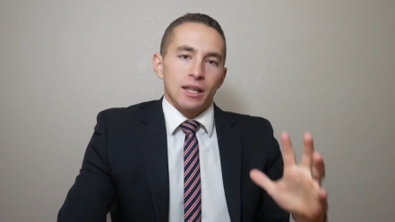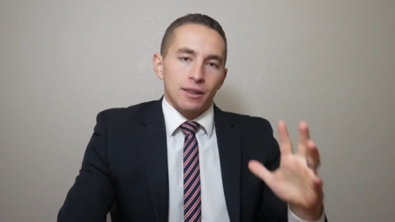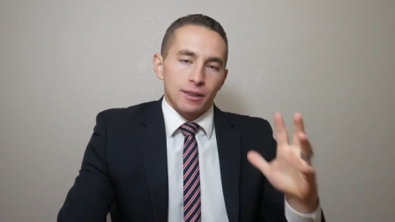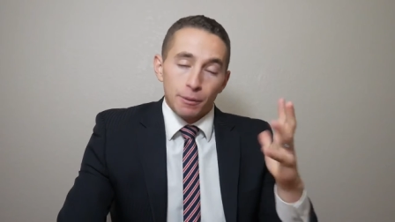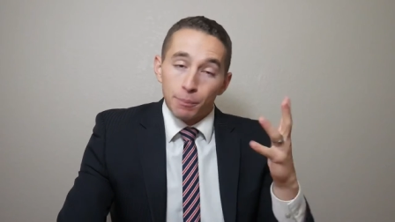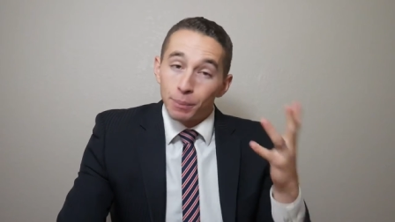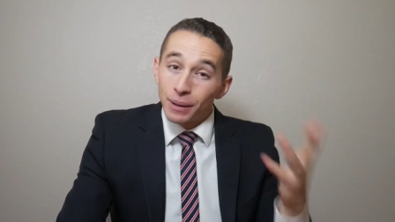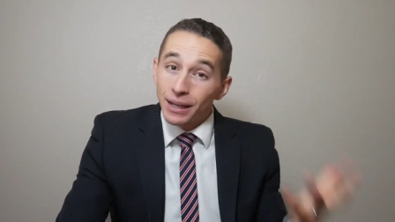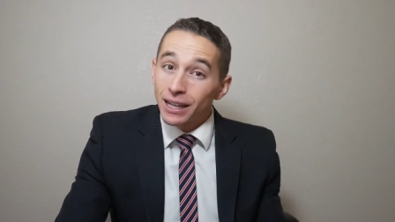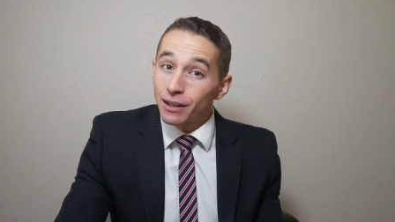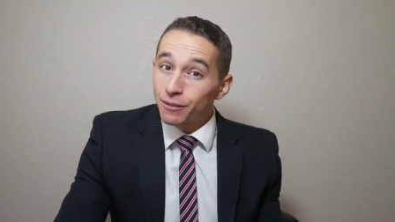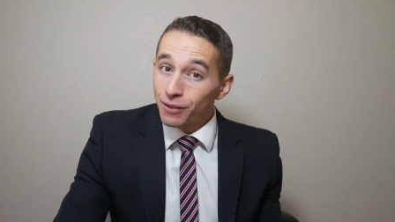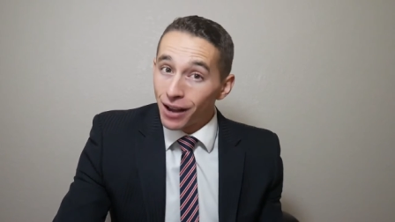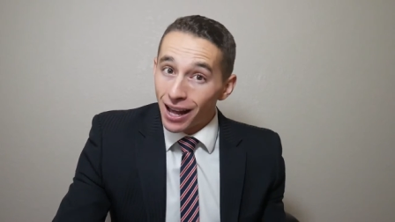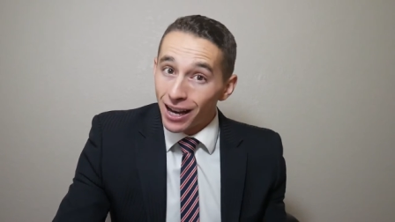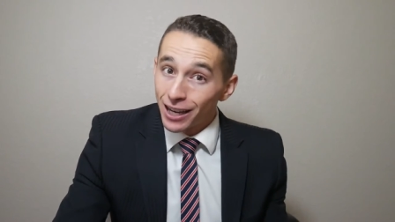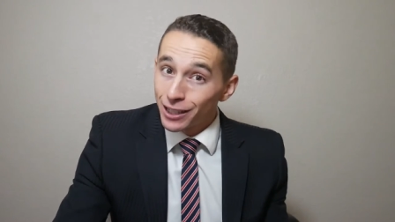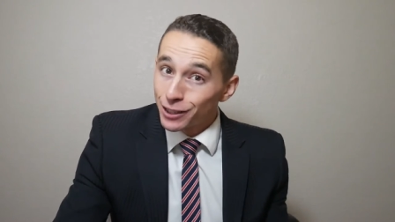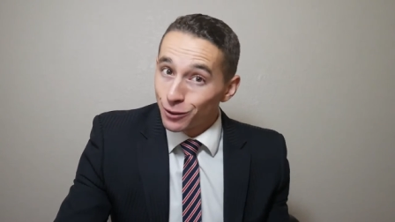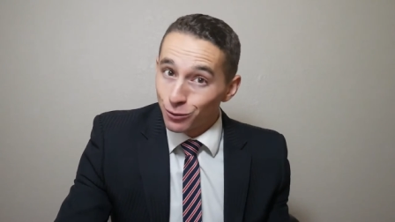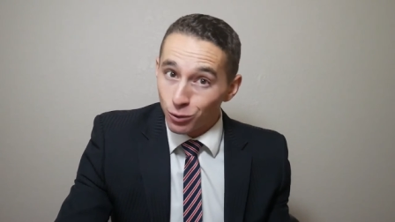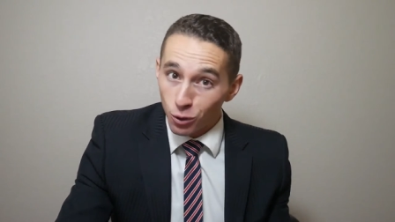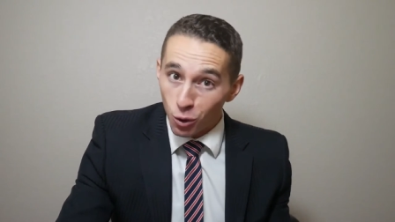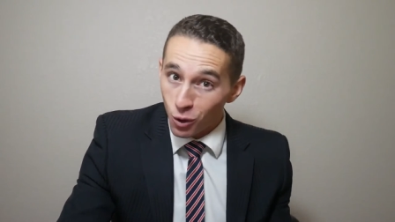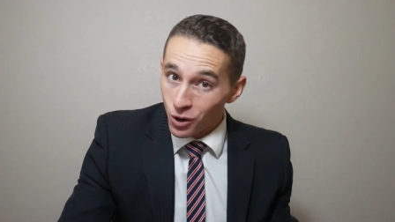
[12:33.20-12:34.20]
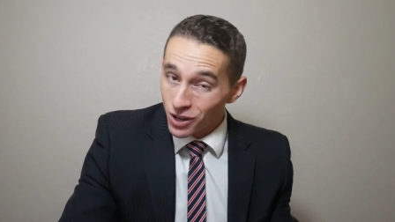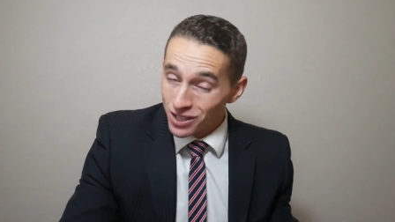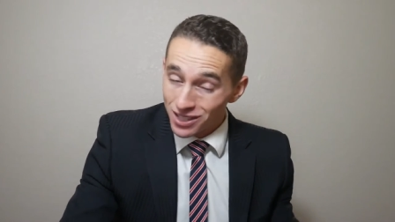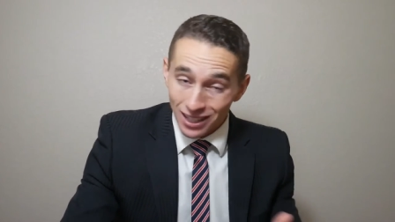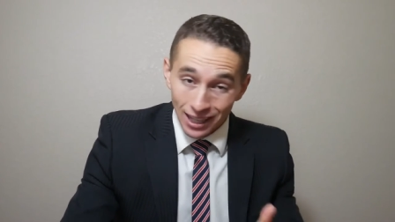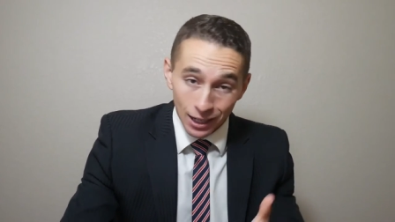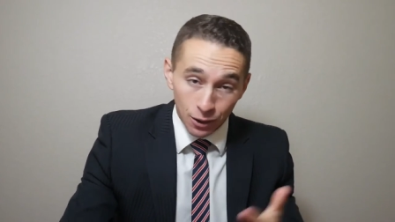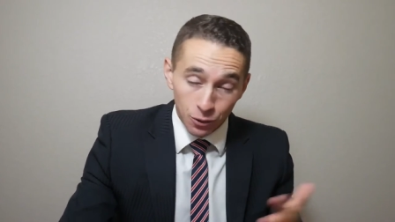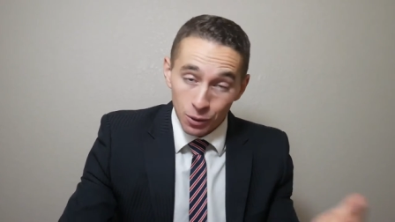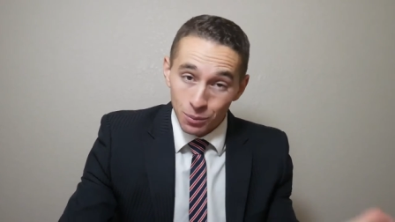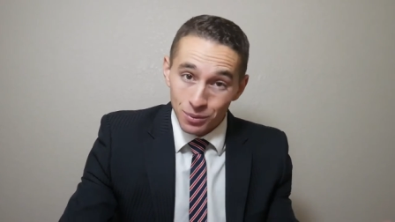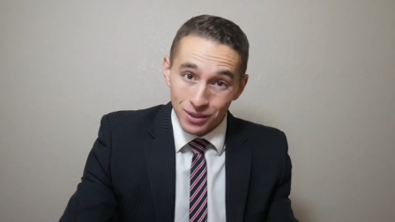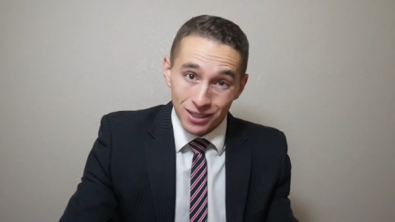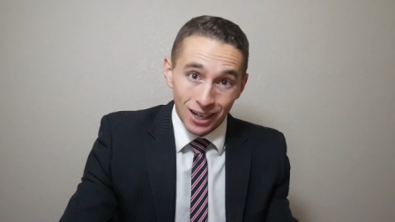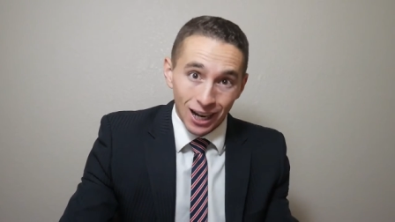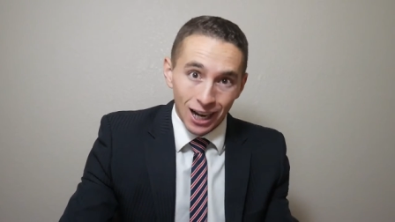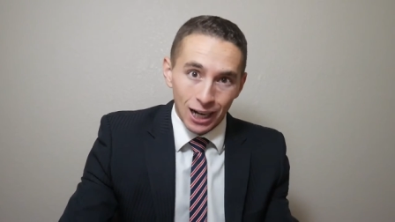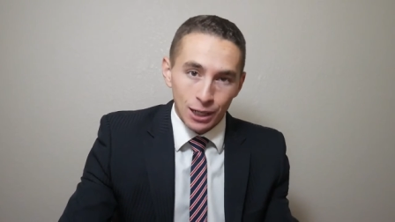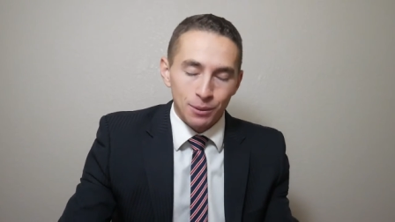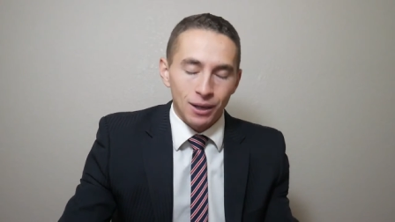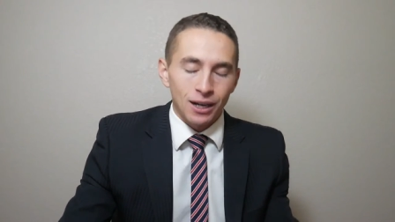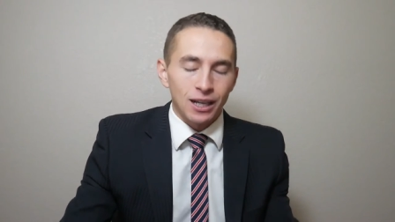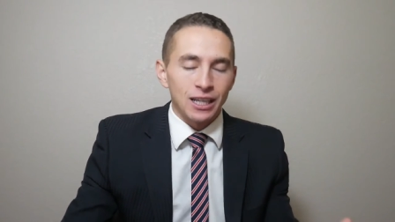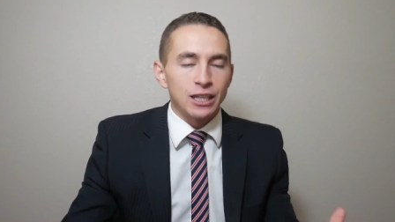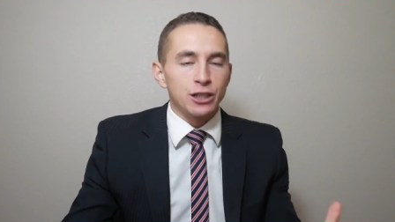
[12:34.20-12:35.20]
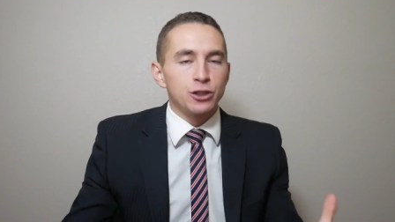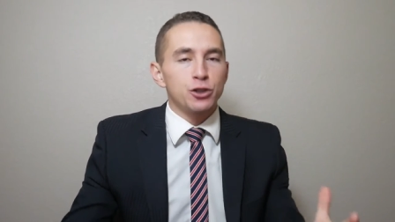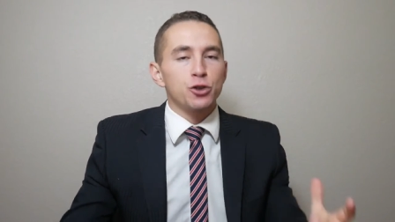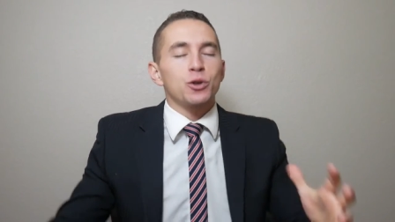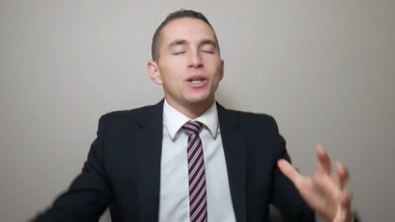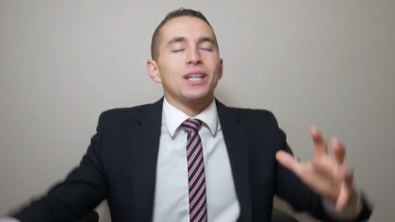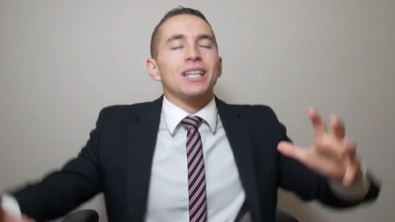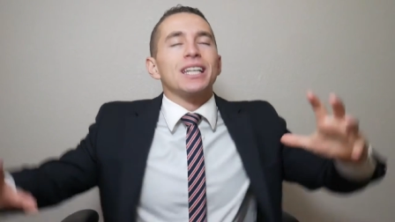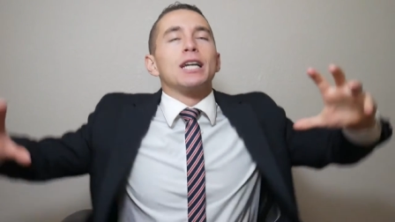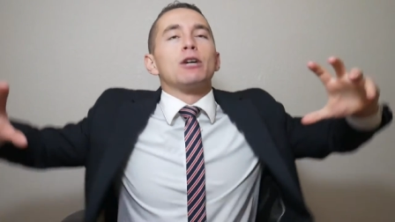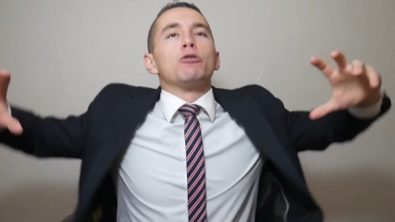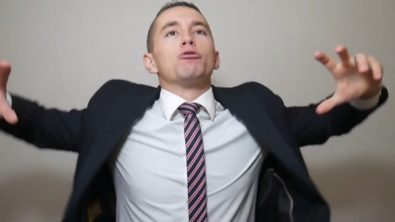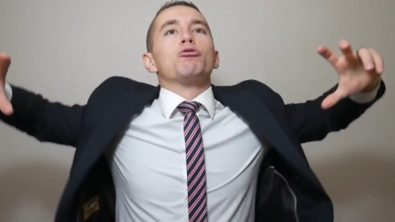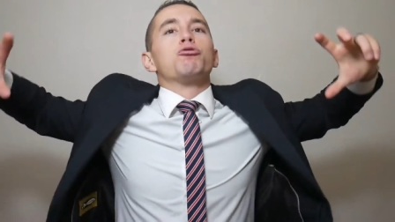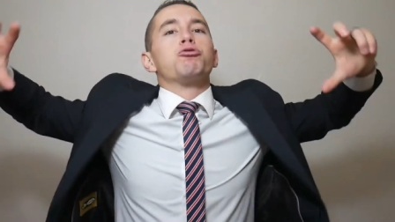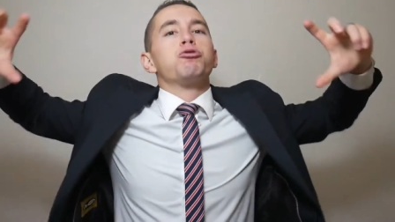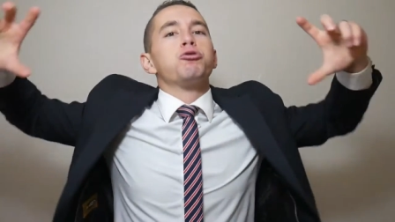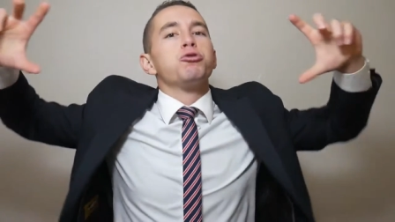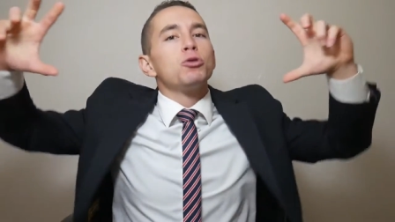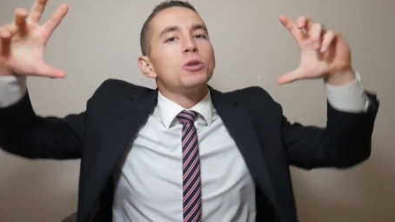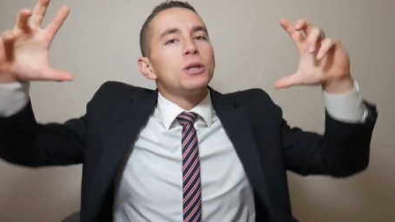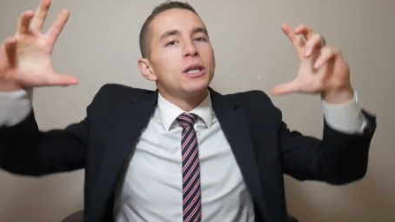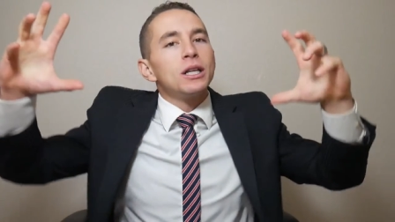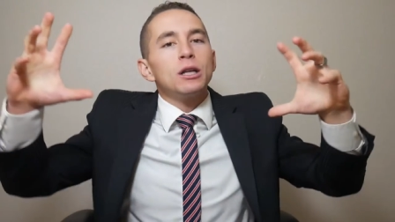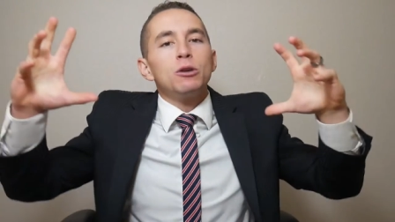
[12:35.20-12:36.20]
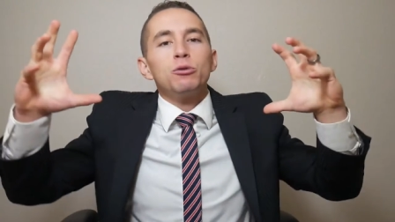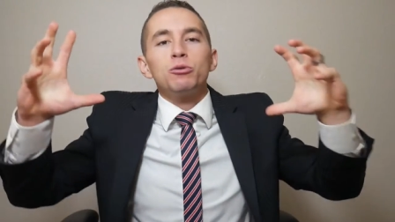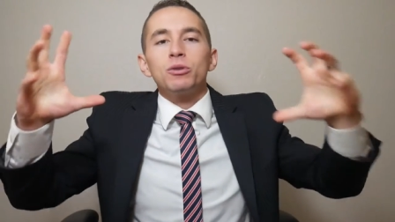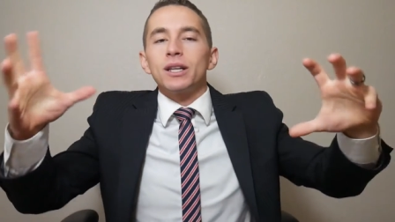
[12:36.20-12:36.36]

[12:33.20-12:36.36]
The big advantage, of course, like we've been talking about, is you can get really,